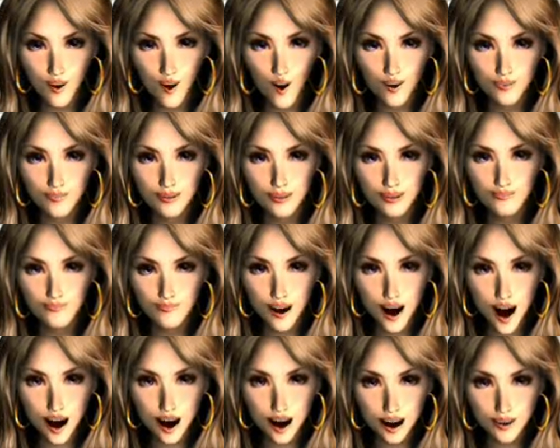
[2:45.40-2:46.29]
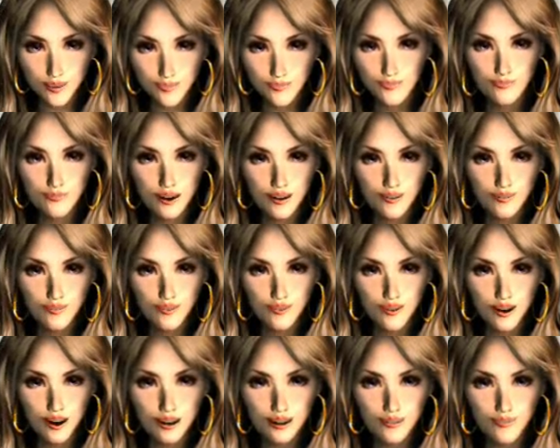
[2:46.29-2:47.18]
which is
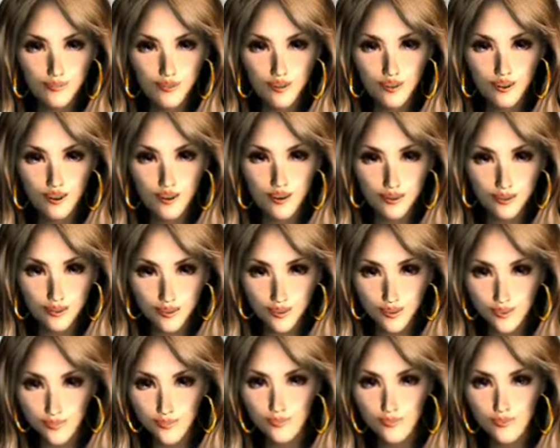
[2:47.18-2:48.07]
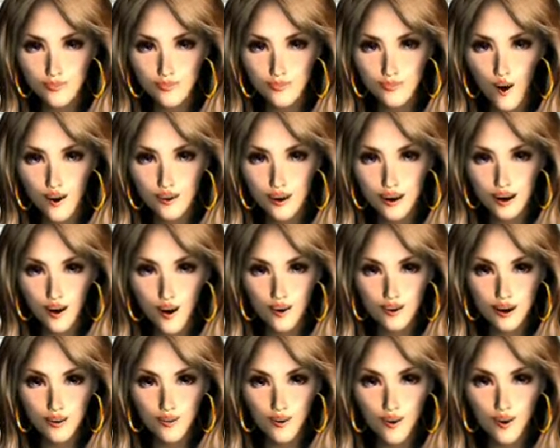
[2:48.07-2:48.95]
fine.
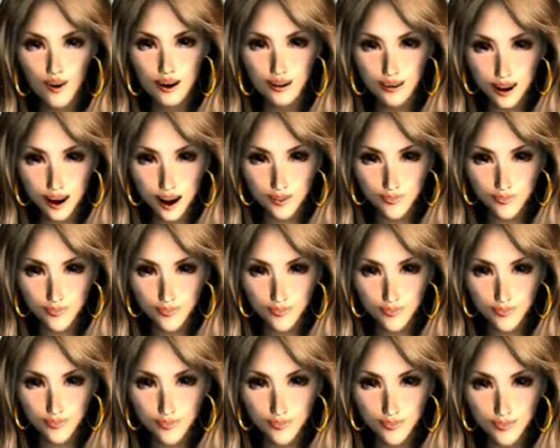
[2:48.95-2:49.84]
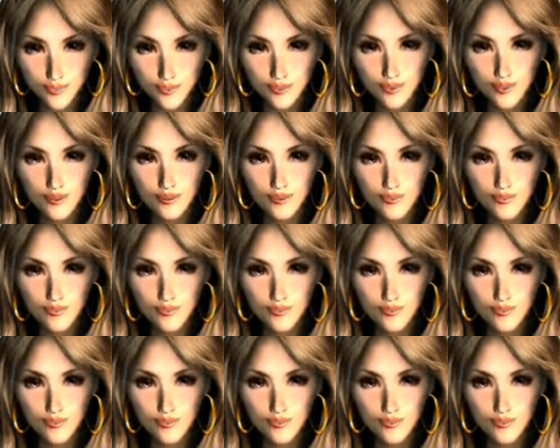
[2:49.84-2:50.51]
Unless it gets to your head.